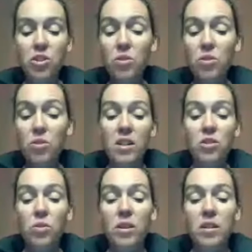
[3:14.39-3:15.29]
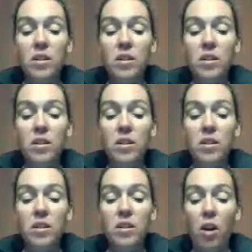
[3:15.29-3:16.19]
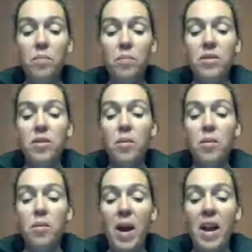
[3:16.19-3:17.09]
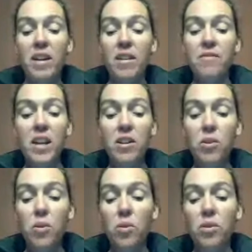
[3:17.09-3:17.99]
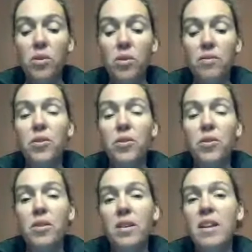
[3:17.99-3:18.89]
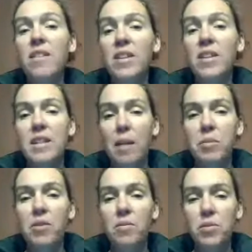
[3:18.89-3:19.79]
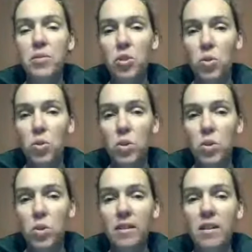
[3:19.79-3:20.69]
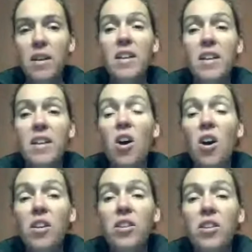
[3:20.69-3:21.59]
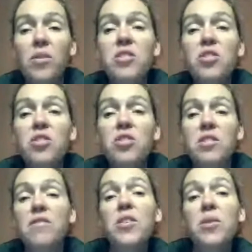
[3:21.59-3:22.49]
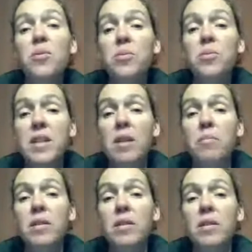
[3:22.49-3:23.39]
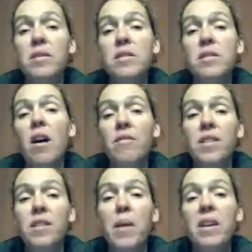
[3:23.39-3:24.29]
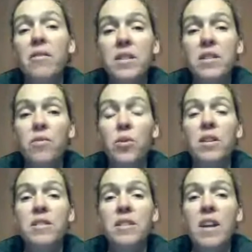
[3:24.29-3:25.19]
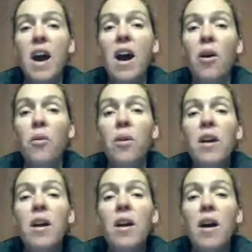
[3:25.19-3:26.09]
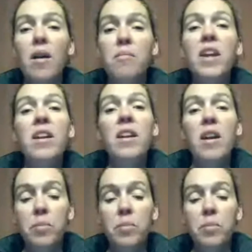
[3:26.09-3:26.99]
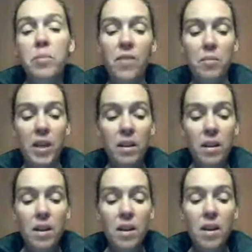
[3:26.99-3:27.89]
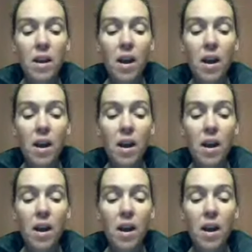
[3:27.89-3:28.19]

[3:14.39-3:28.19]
Did you know that essential oils could help the body in fighting a cold, the flu, or even to stop you from snoring? That's just a few samples of the benefits of oils and how they could help your family.